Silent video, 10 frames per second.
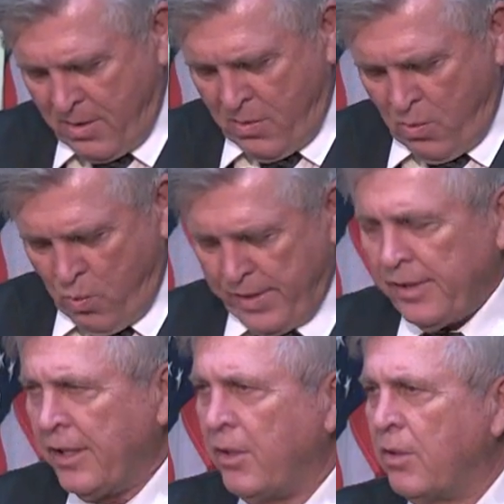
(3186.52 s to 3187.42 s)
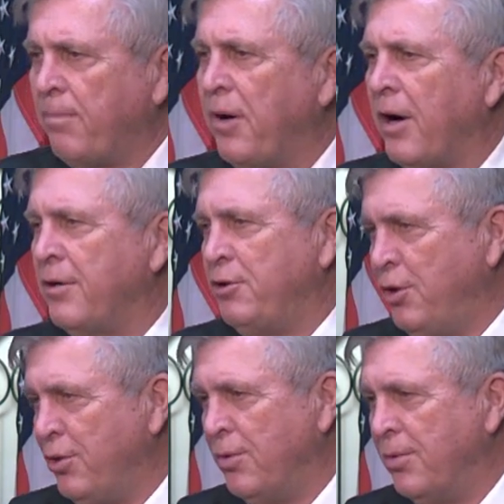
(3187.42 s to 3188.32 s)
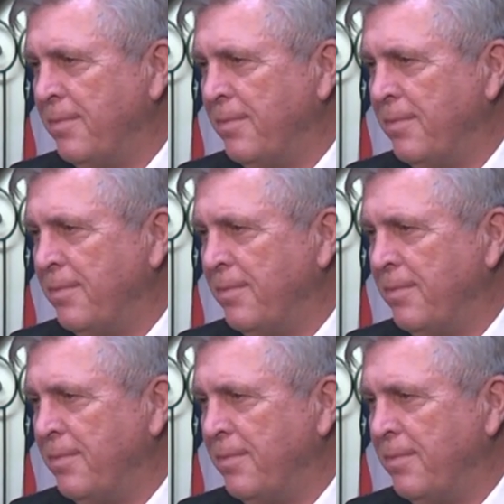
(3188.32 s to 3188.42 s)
we're going to go to part two